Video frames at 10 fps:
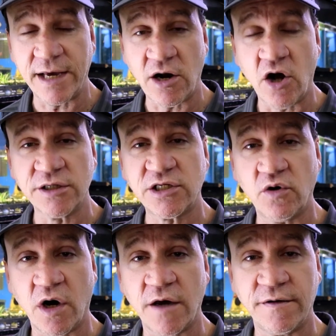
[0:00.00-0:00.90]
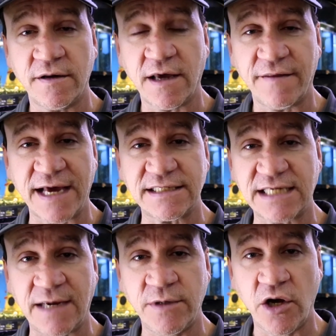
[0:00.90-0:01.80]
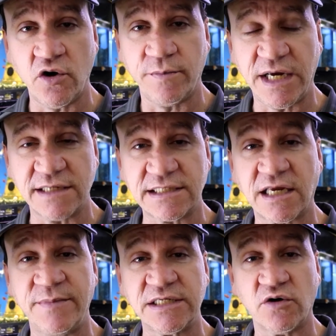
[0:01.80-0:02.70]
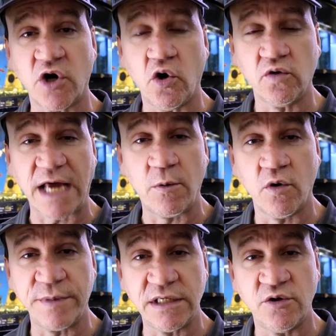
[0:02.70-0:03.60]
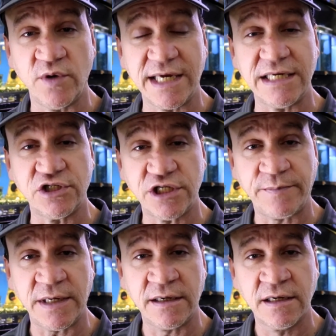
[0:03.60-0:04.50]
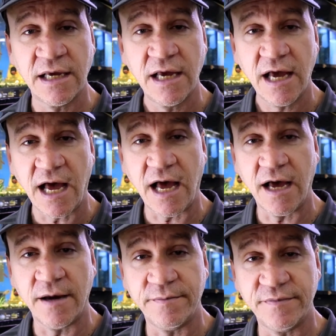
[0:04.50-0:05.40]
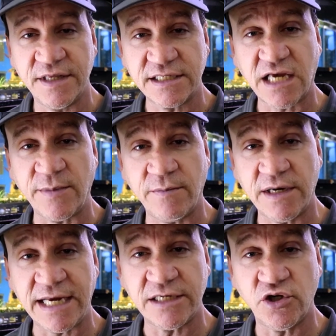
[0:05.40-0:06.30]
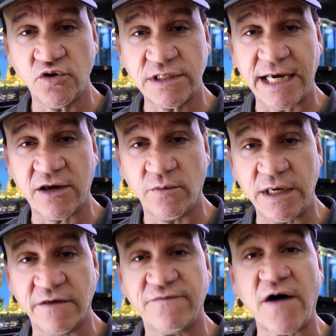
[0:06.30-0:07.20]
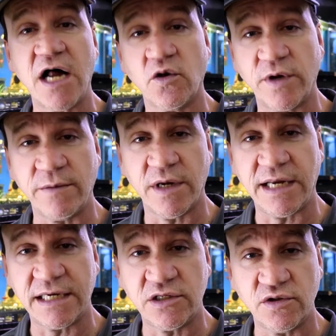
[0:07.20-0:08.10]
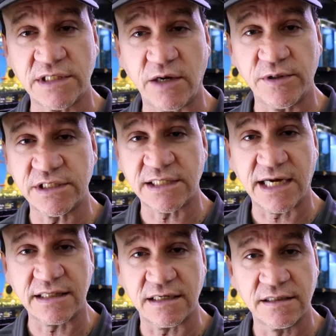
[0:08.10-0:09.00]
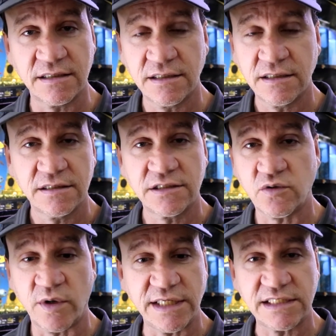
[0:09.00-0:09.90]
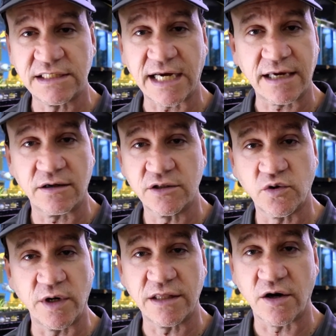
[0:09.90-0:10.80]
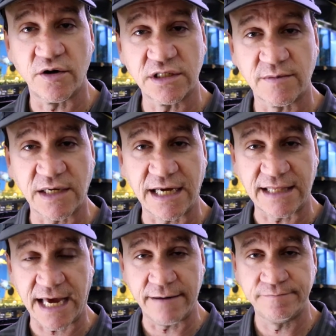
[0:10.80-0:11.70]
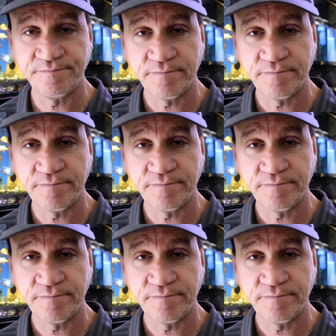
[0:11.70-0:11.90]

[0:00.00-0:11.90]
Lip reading: And also on that same note, because it's going to be so cold, I won't be doing any shipping this coming Monday and Tuesday. It'll be the following Monday and Tuesday, which is like the 22nd or 23rd or something like that.